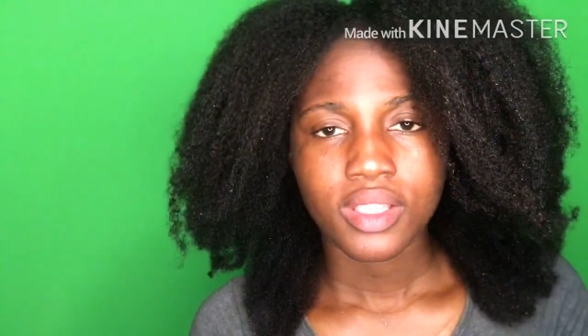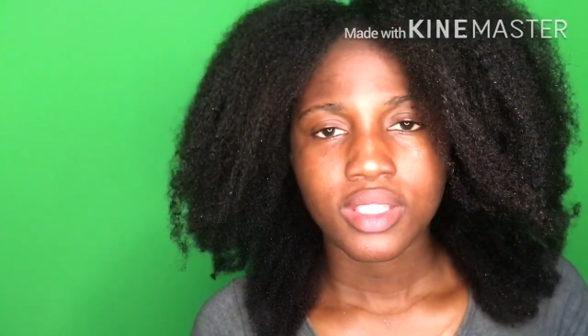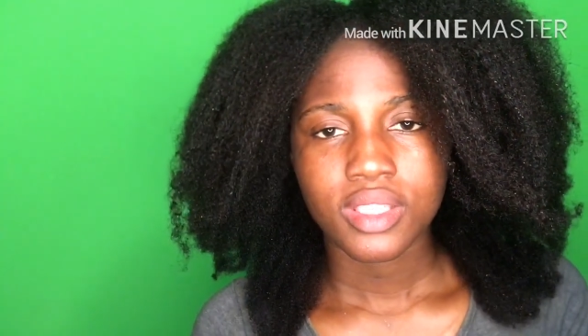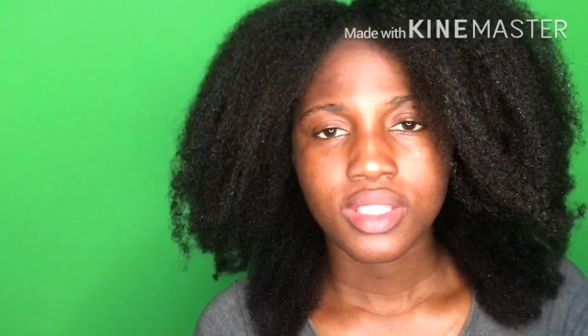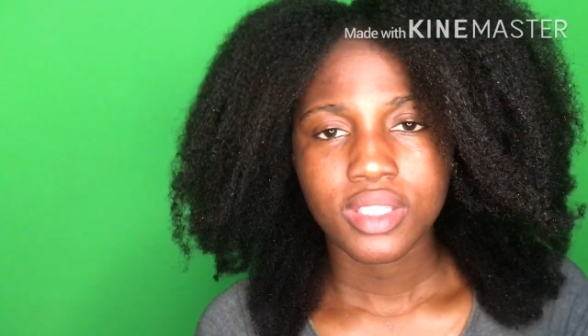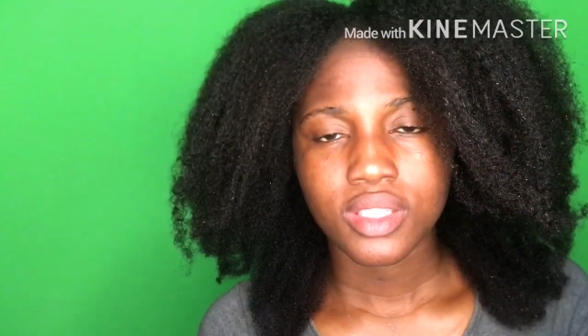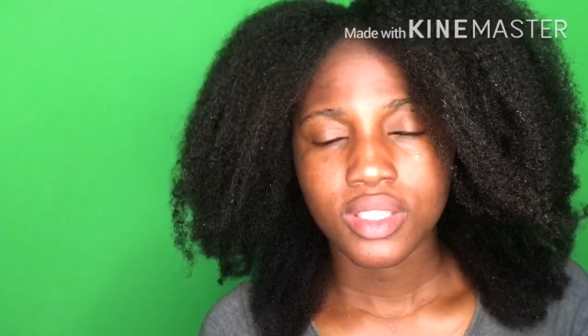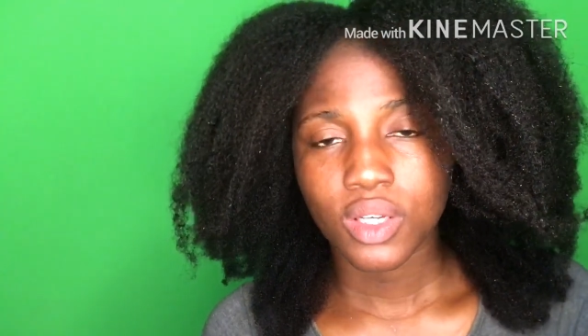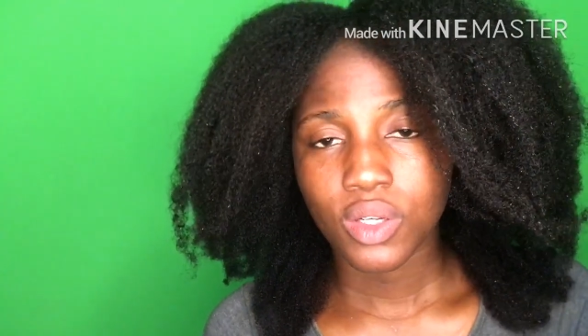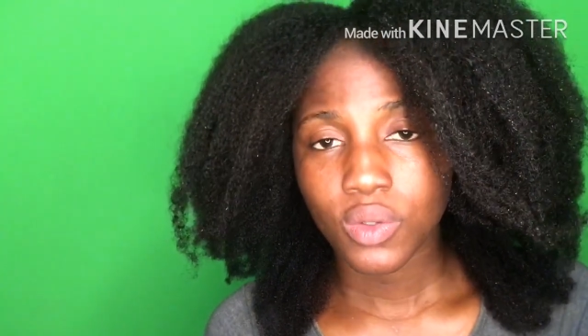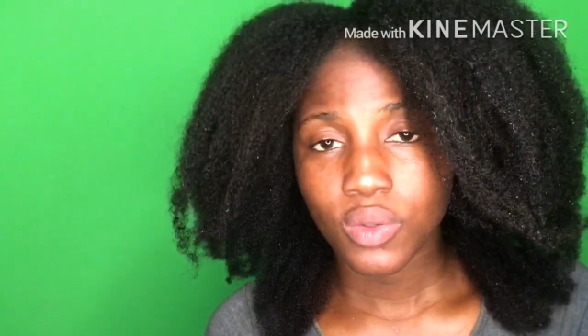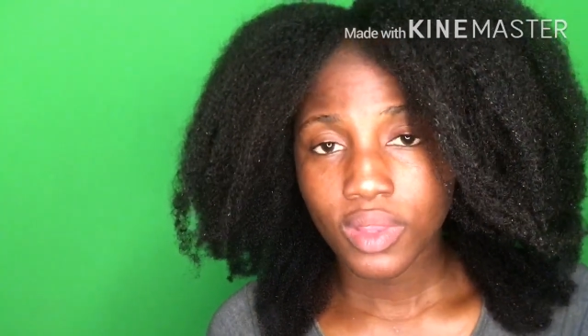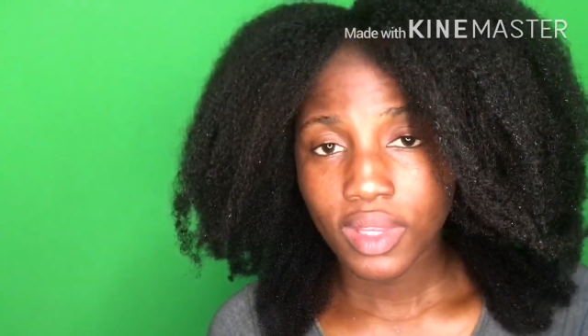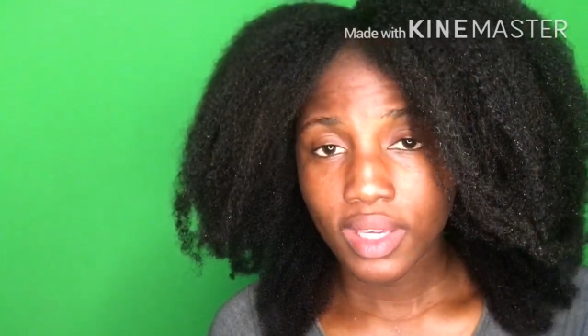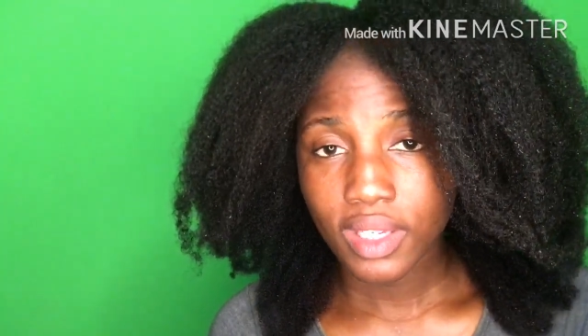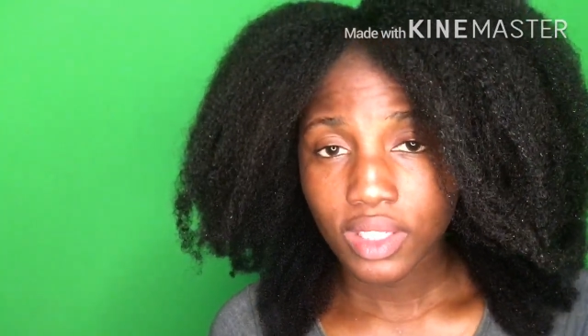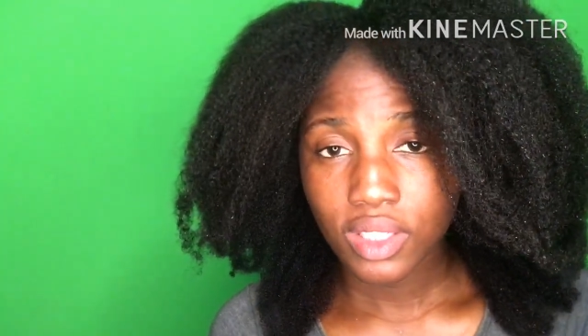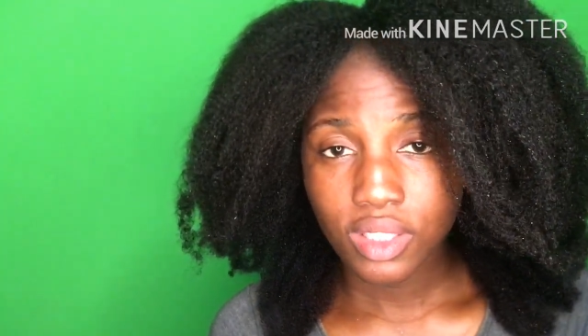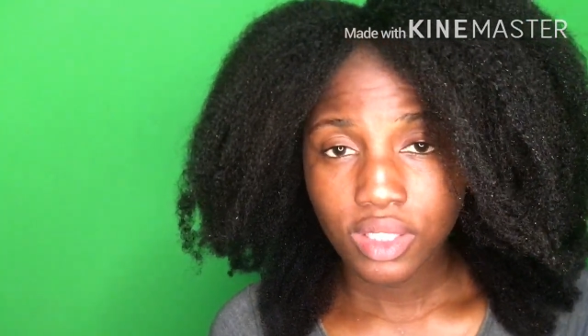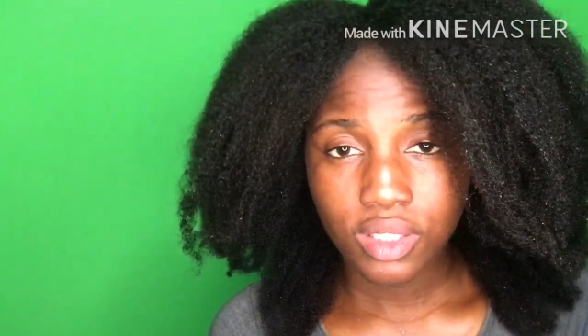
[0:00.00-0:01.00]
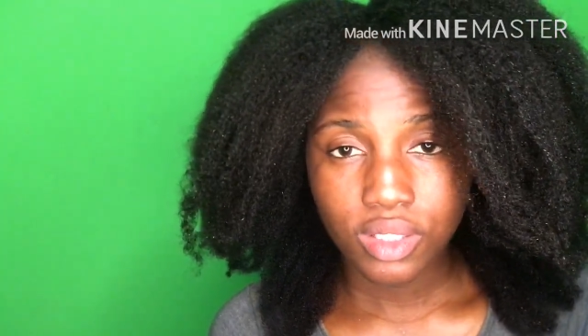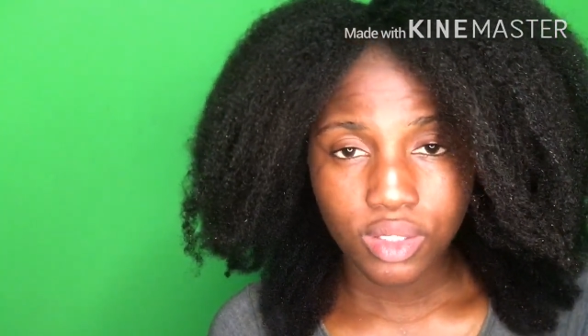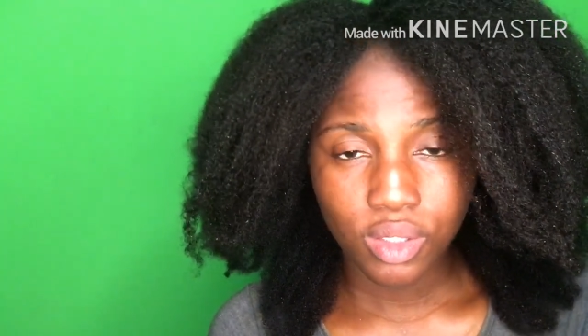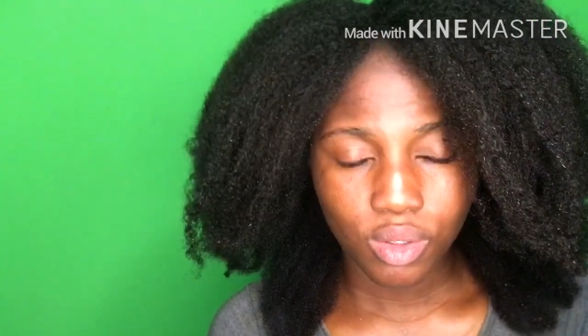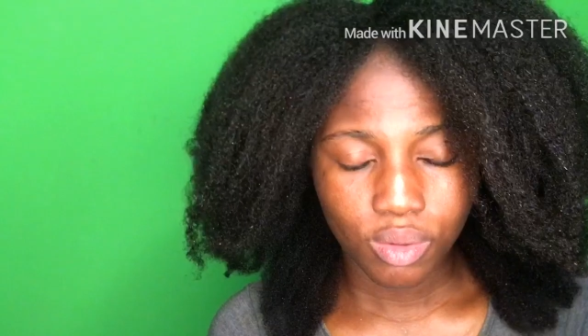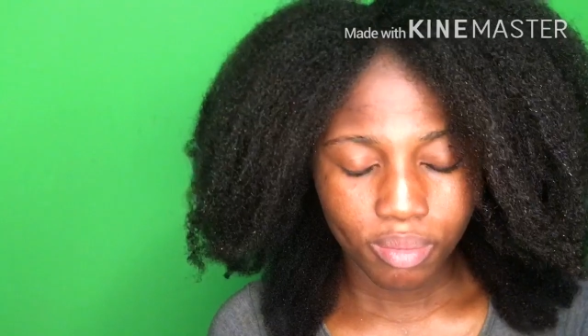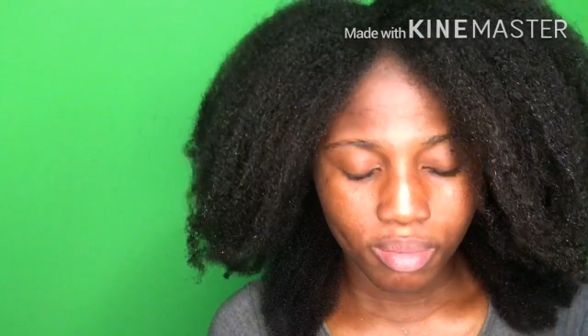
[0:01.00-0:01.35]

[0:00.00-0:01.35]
So thank you so